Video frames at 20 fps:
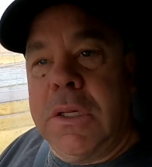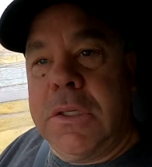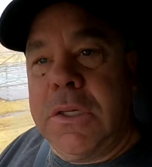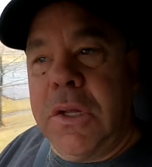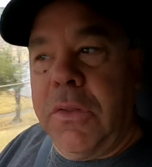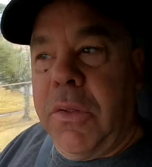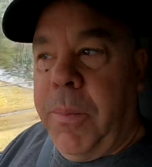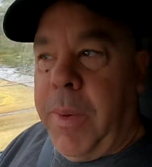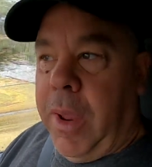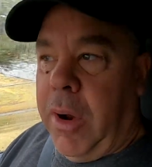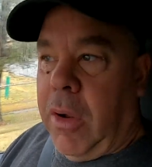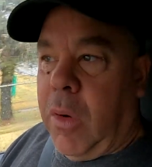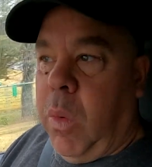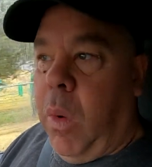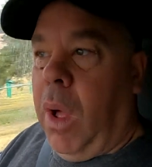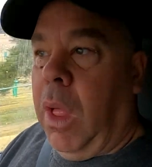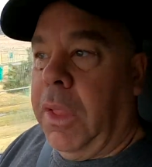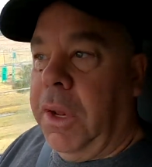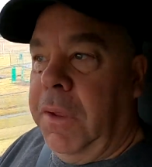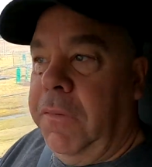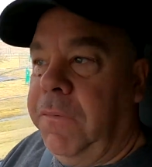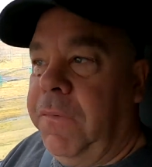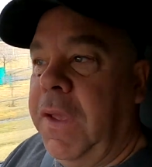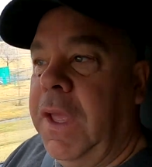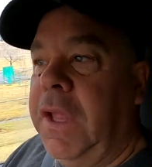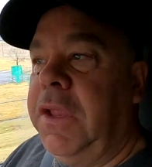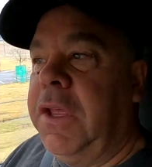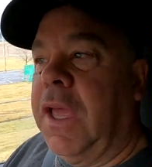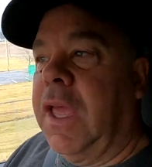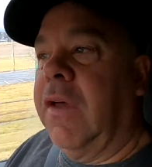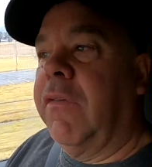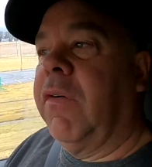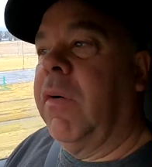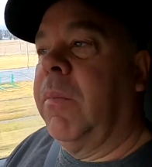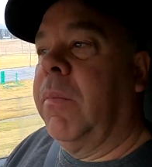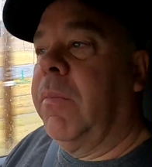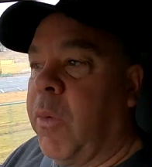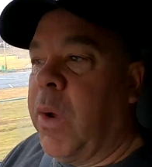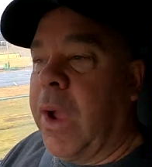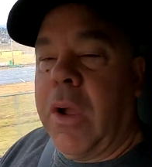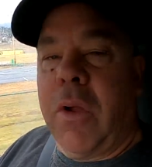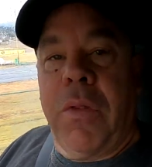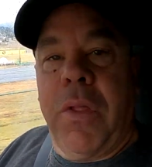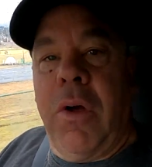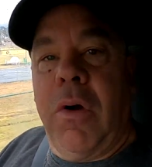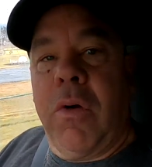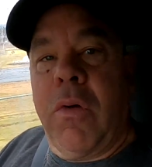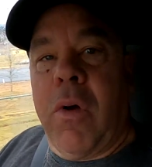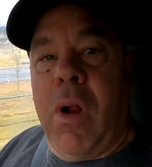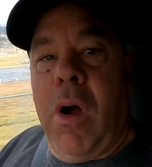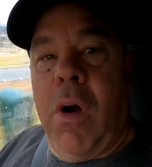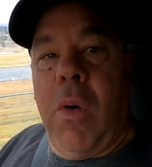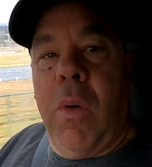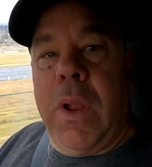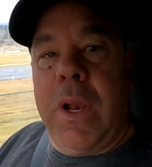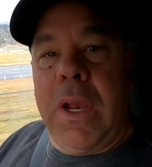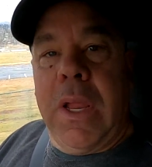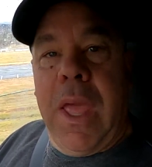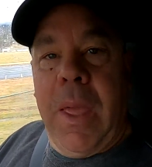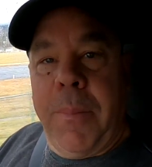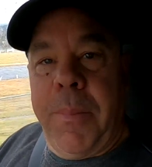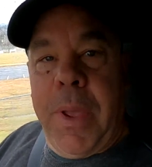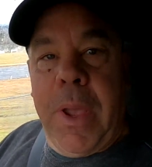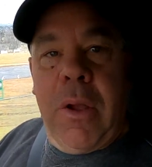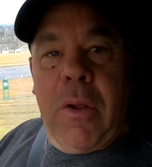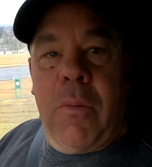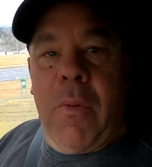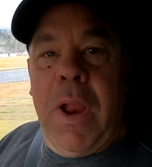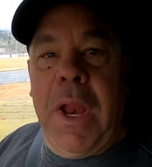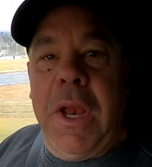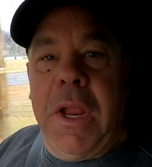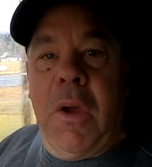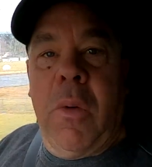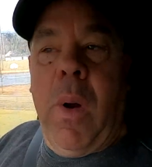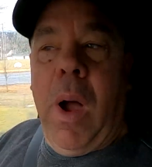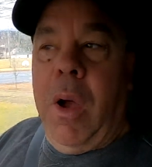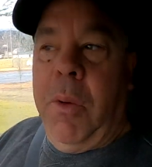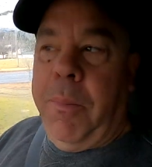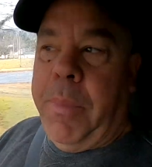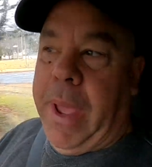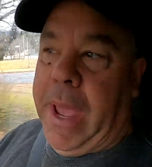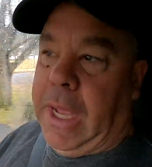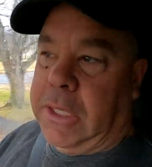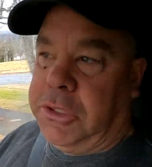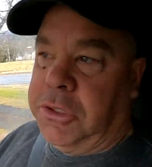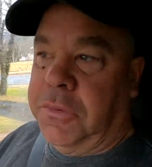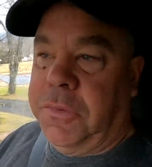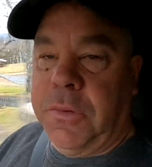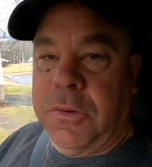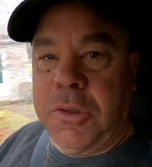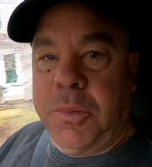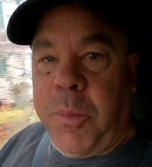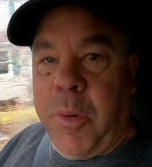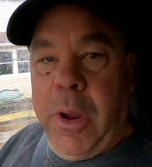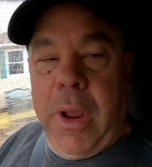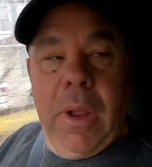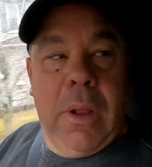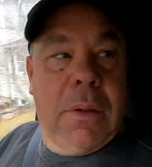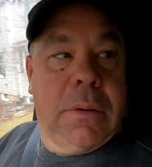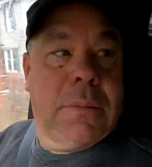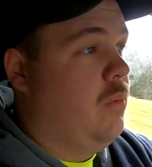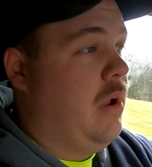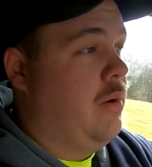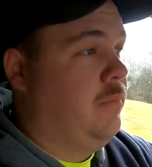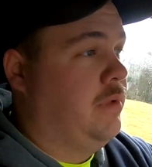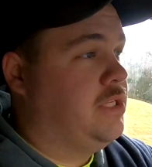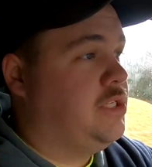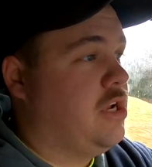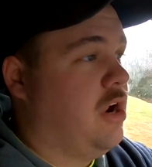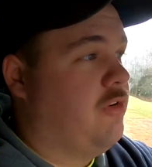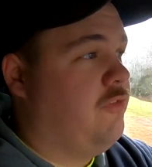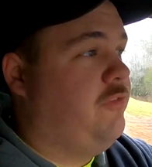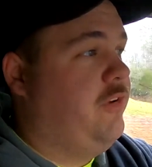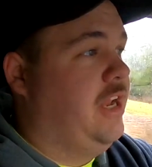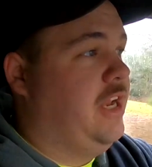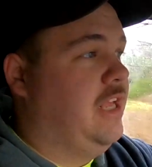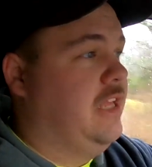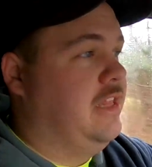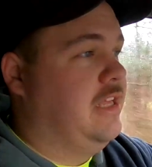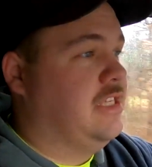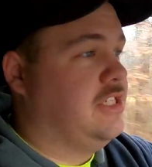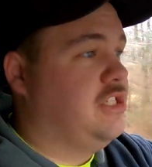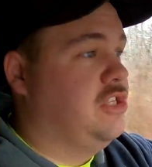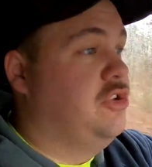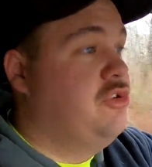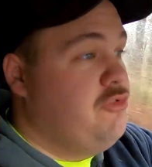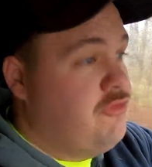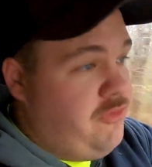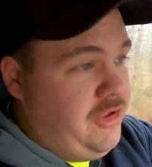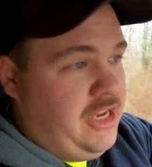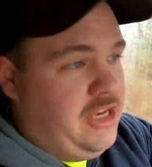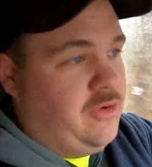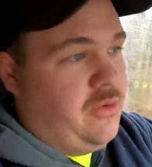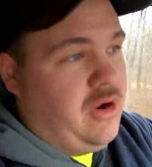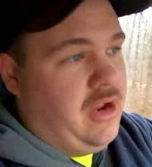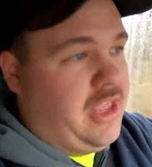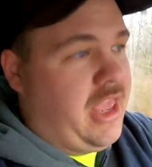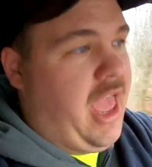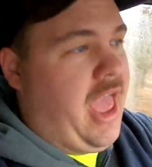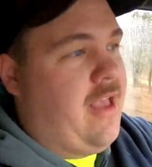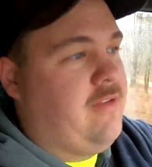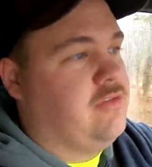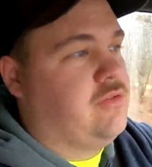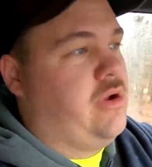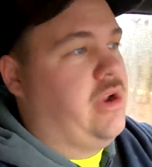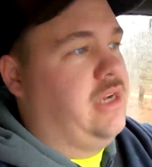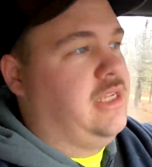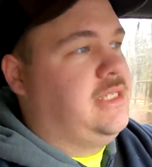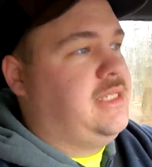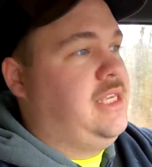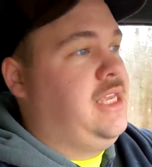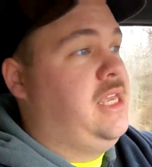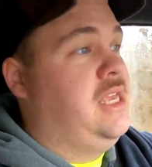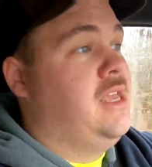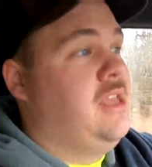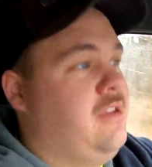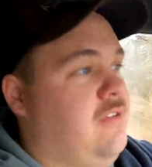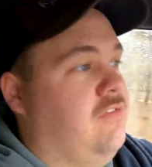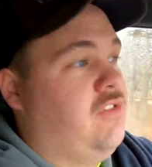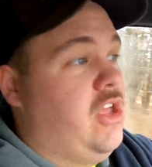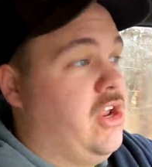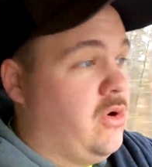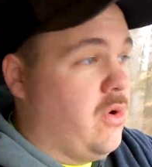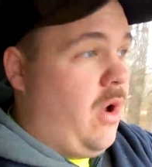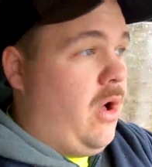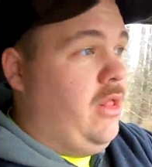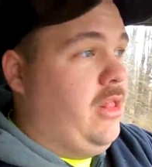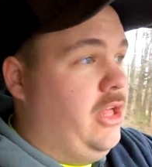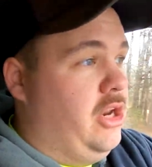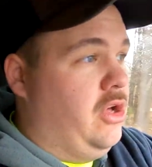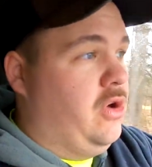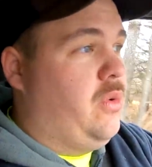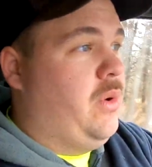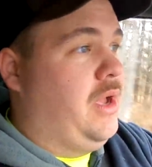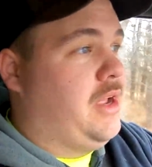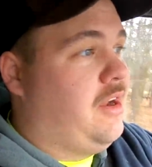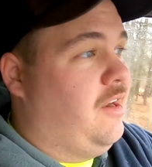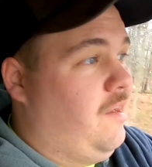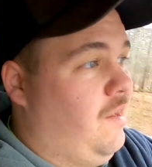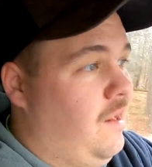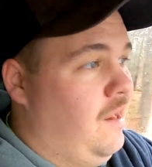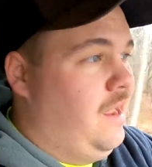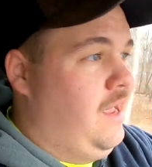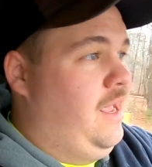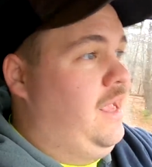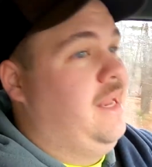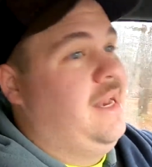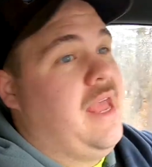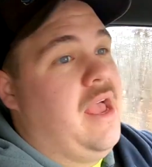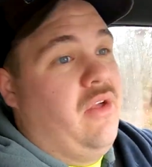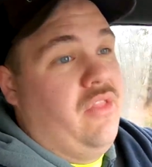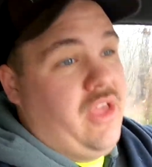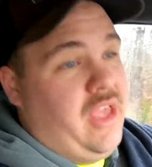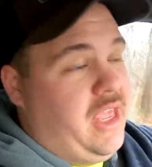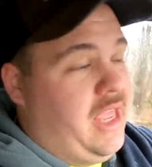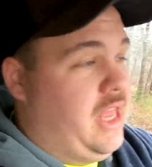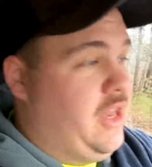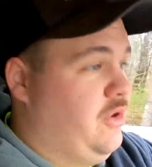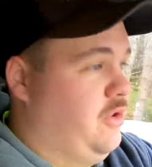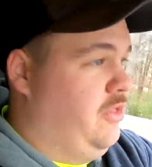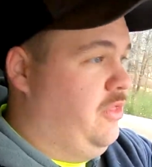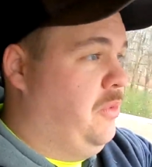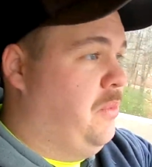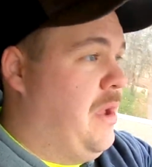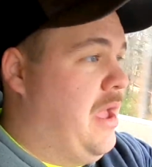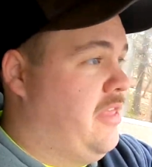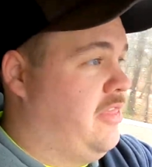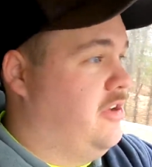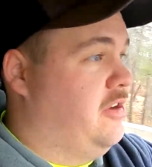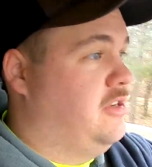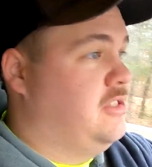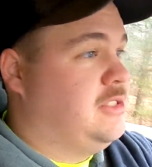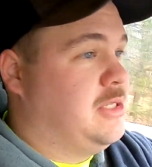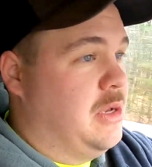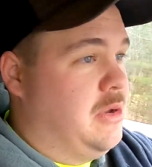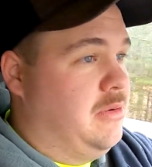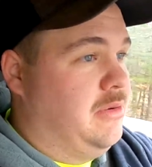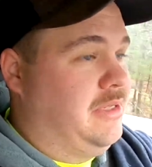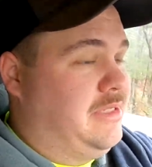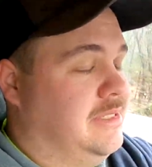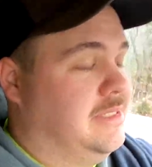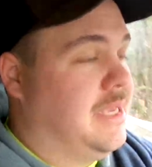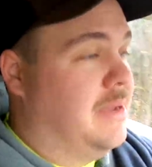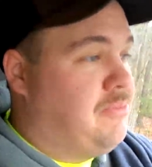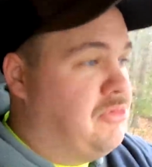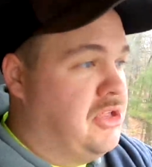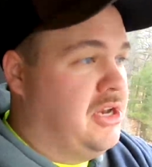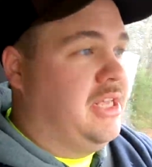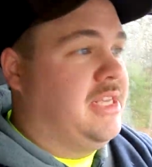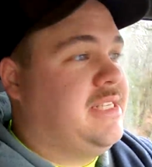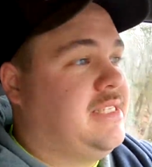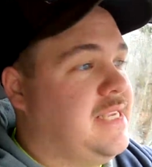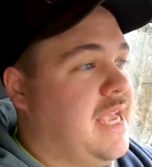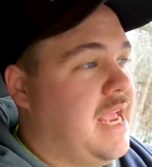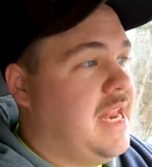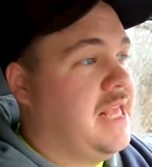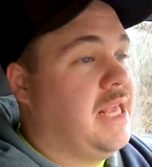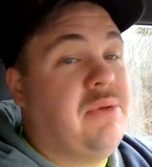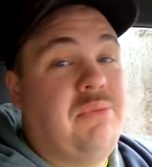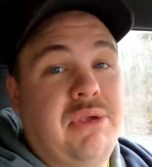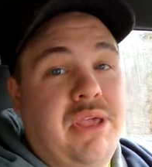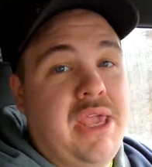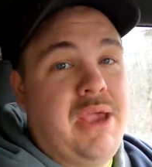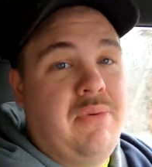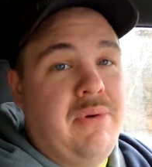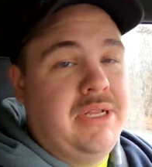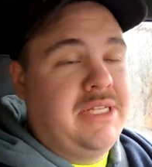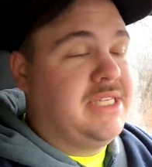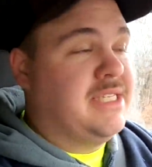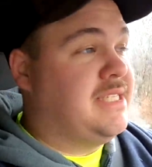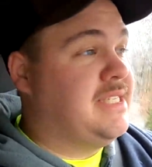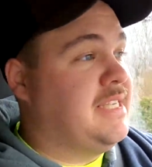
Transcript: So the better quality feed you give them, quicker they'll grow and get bigger, ready to go out and pasture for spring. When we start feeding this new feed to our calves, we're gonna see they grow a little quicker and how they handle the weather. So it's something exciting and we can't wait to